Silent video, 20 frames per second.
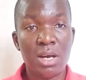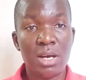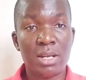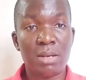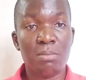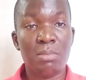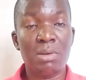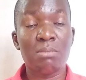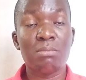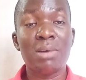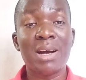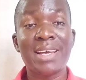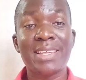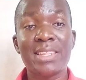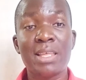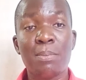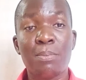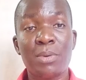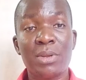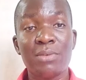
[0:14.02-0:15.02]
Remember, in
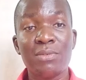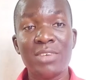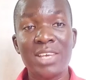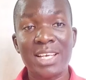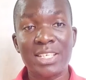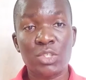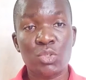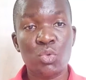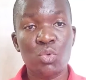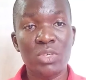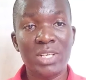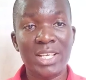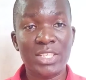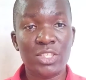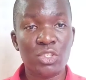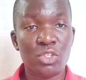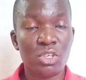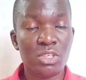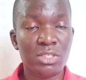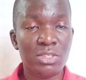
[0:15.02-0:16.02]
the previous two
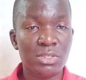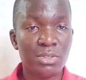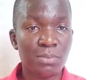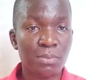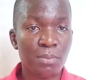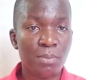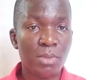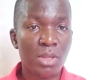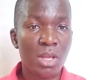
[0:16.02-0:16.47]
lessons,